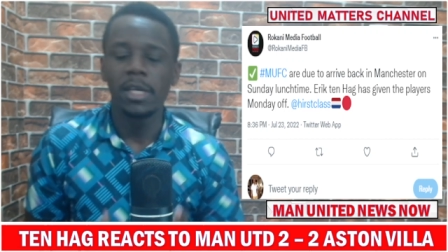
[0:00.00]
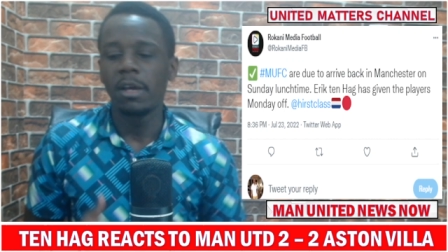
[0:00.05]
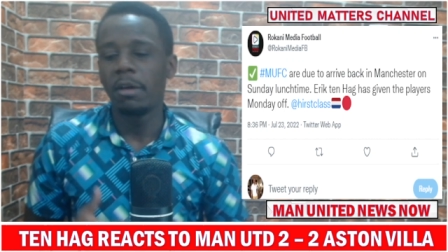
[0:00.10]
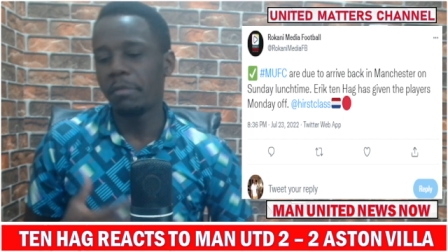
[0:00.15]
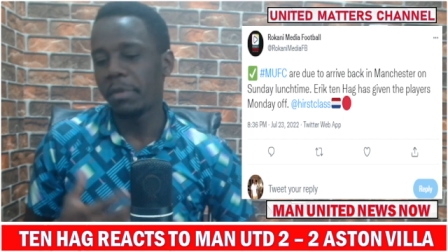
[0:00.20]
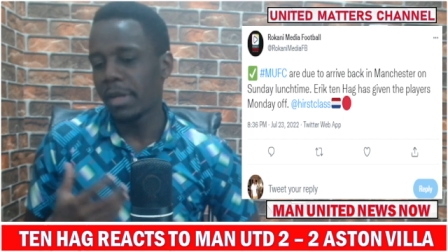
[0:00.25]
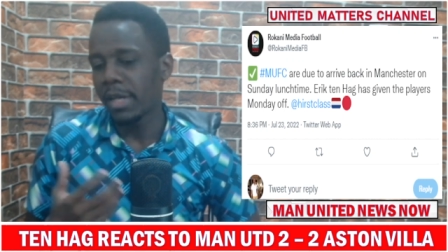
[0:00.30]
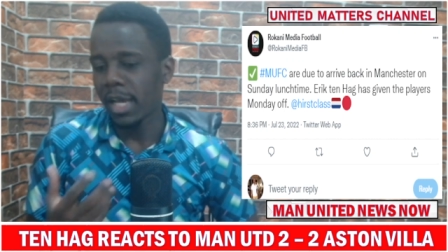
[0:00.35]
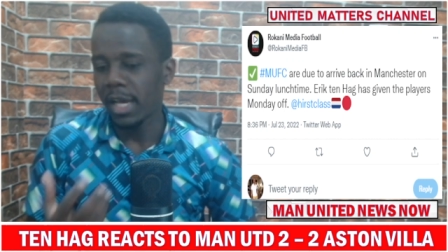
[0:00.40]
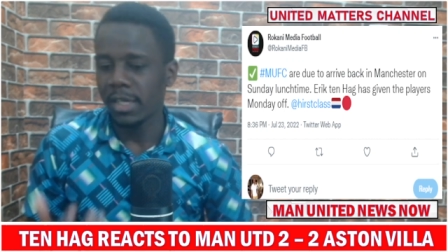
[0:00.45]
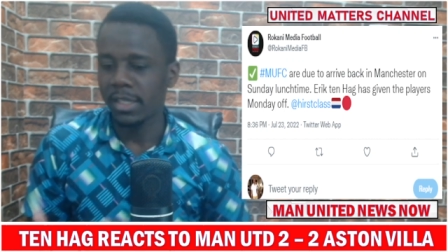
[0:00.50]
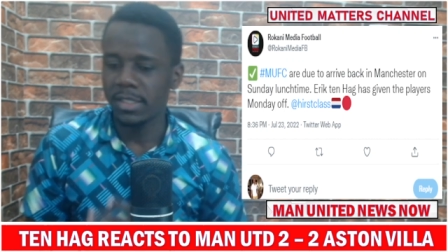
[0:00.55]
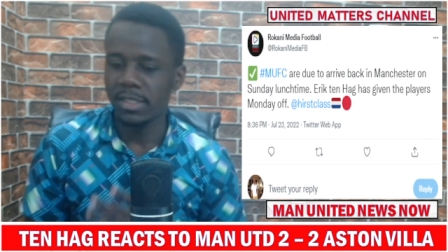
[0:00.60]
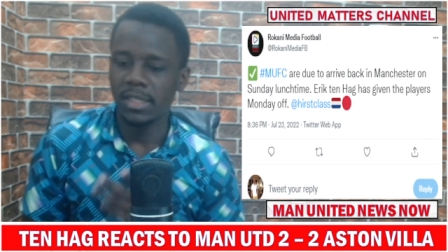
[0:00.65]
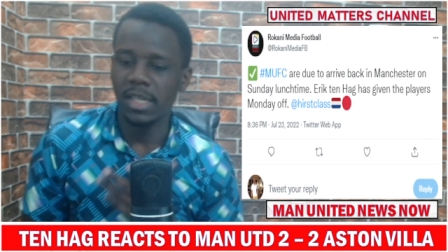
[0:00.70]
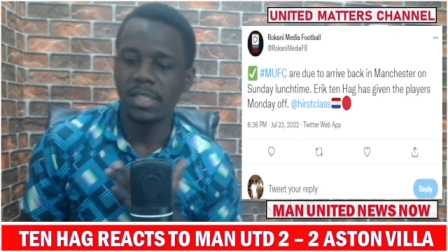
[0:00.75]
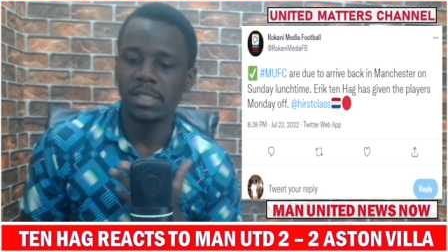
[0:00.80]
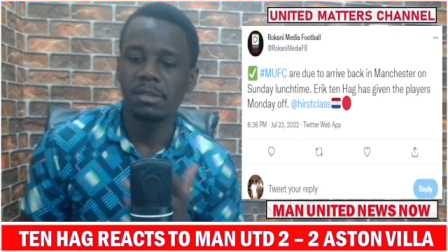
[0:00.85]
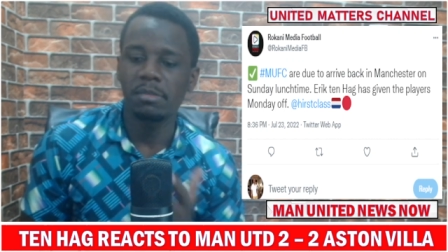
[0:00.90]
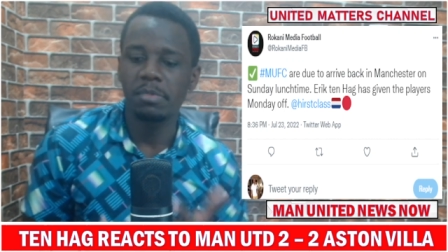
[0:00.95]
relax
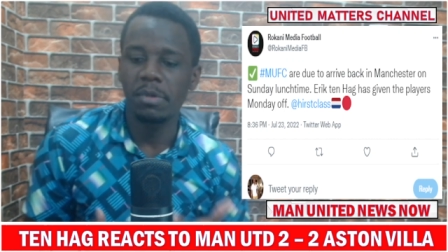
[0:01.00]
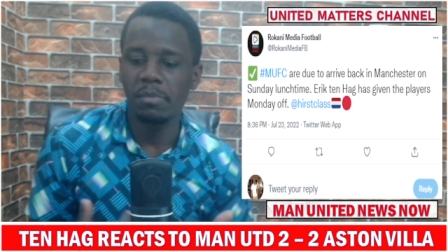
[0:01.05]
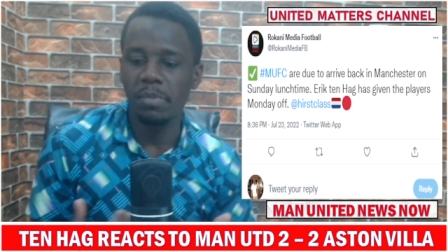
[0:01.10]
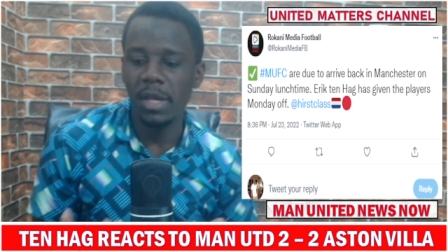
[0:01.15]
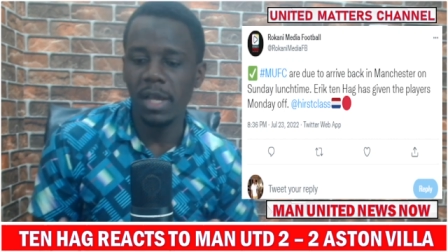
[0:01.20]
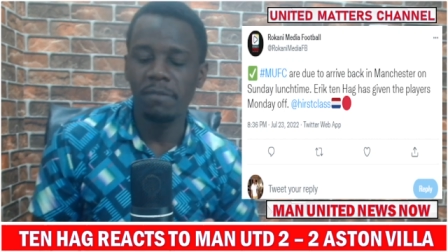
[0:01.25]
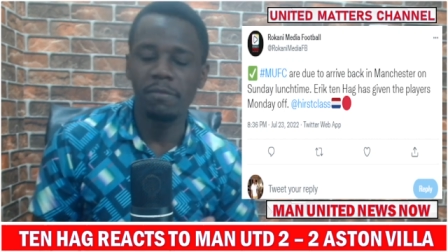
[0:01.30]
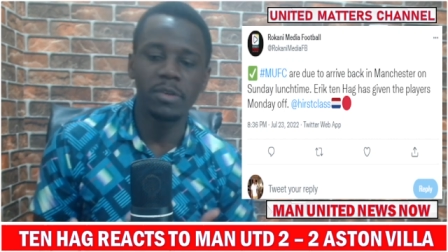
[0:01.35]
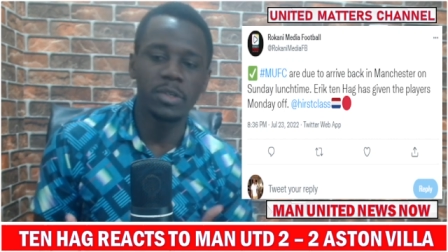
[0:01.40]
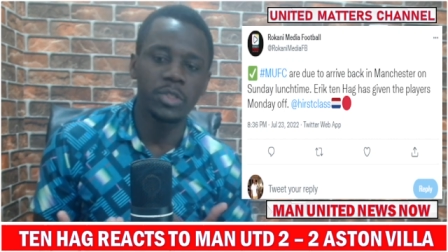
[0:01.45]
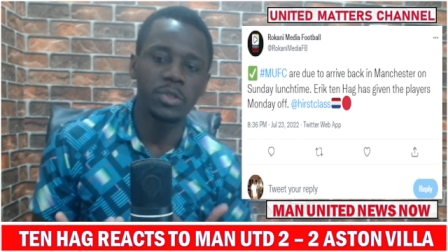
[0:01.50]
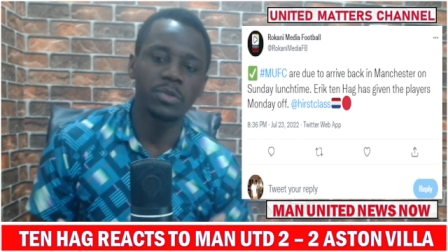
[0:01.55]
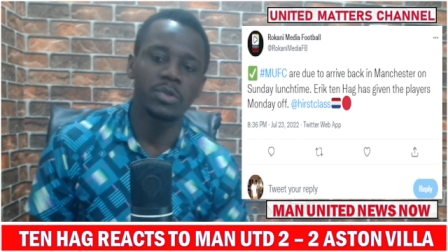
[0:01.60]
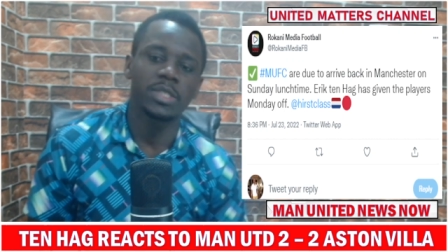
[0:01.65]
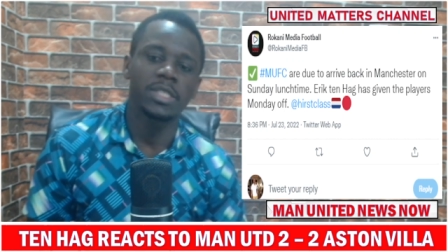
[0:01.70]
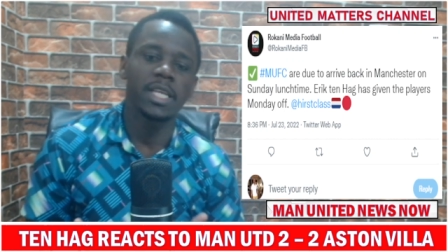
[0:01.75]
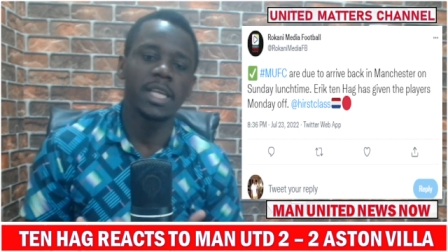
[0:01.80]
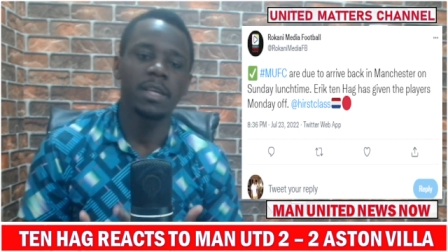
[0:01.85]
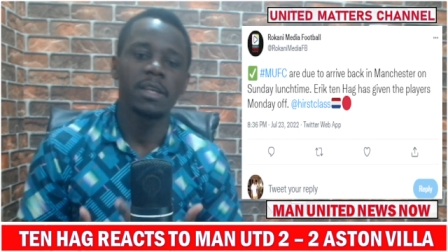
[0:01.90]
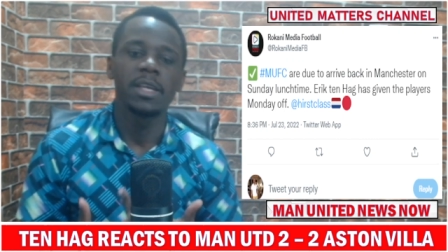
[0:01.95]
as they prepare for
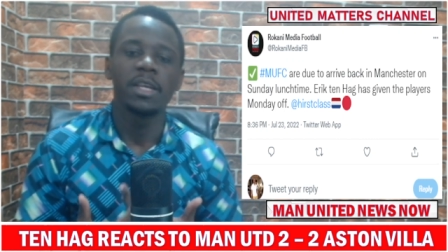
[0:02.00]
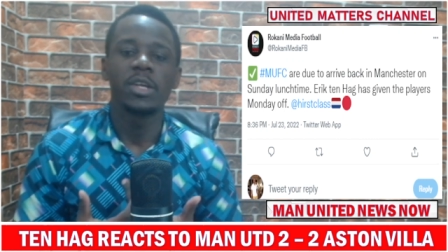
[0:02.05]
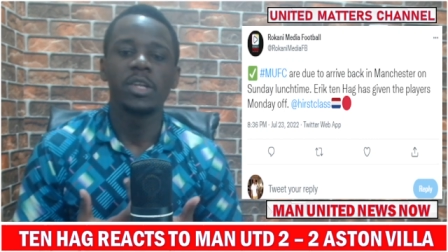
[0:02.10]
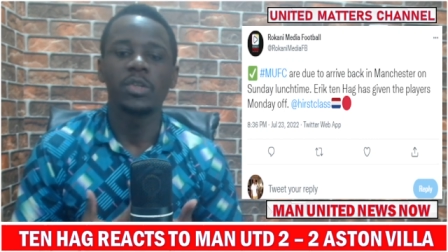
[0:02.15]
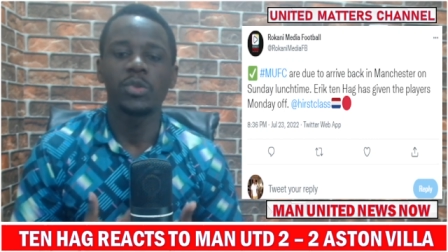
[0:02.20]
Tuesday